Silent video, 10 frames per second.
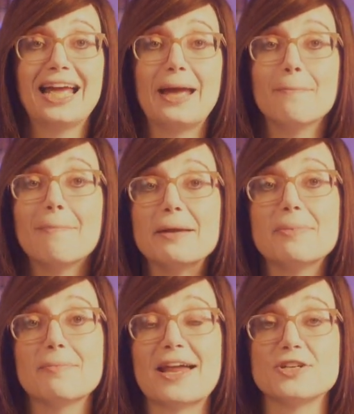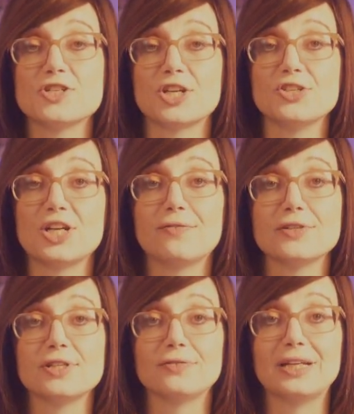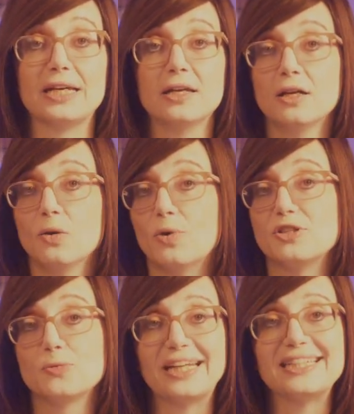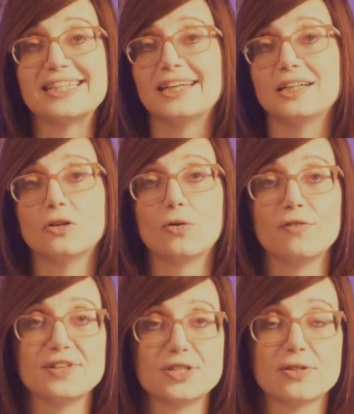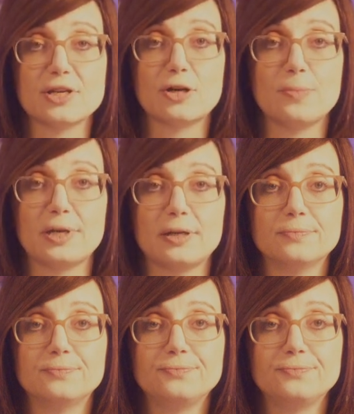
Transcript: it might be managed conservatively with splinting or physiotherapy.